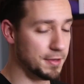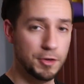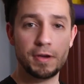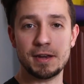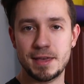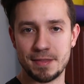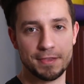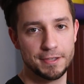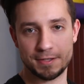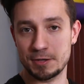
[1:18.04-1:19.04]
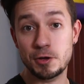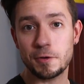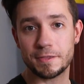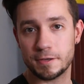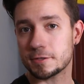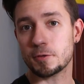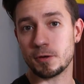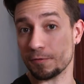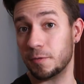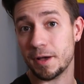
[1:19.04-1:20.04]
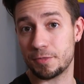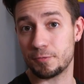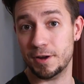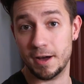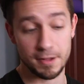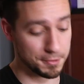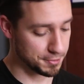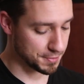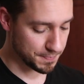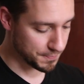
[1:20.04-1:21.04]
You can get this new at the store for about $3.